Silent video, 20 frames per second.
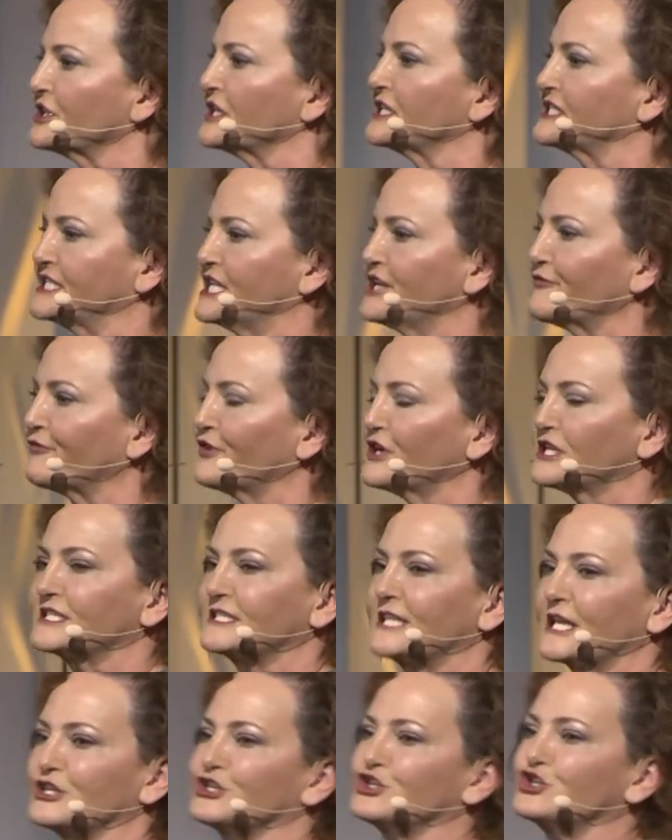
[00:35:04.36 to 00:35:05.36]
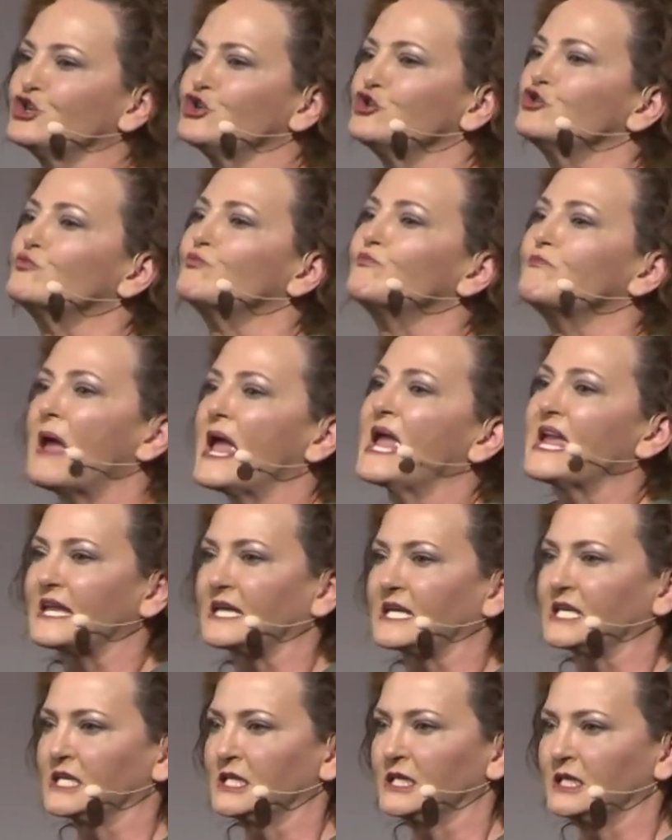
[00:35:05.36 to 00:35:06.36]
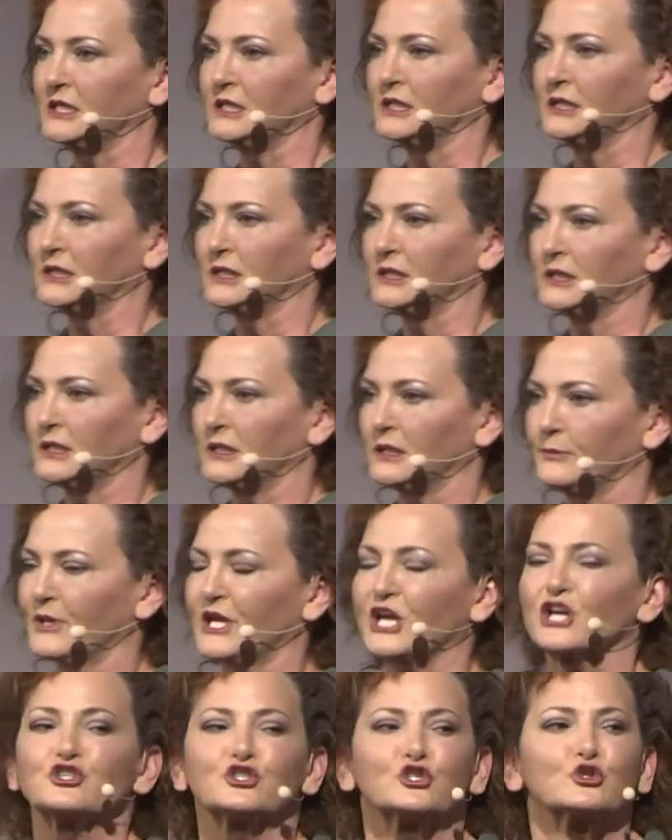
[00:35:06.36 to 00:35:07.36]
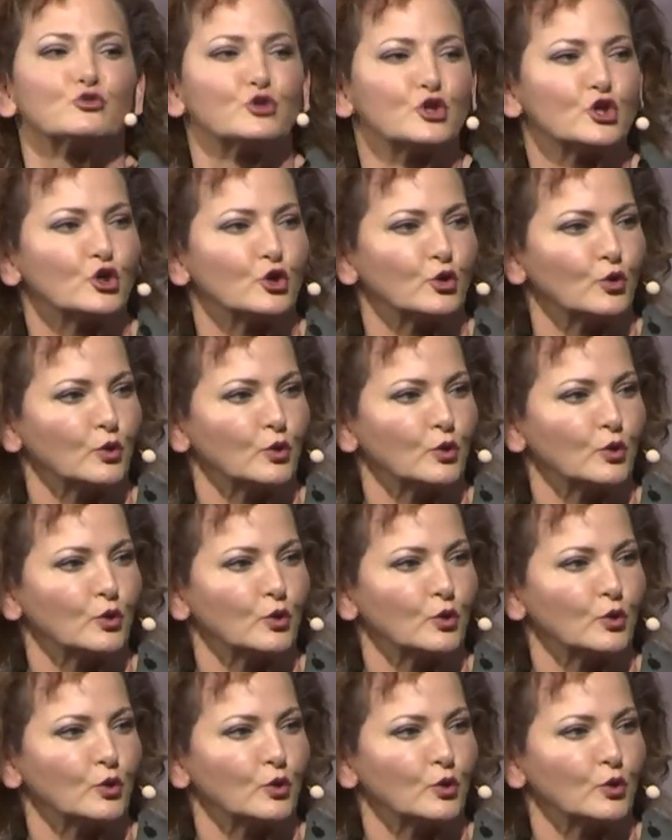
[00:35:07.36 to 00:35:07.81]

difference that you make, because you do.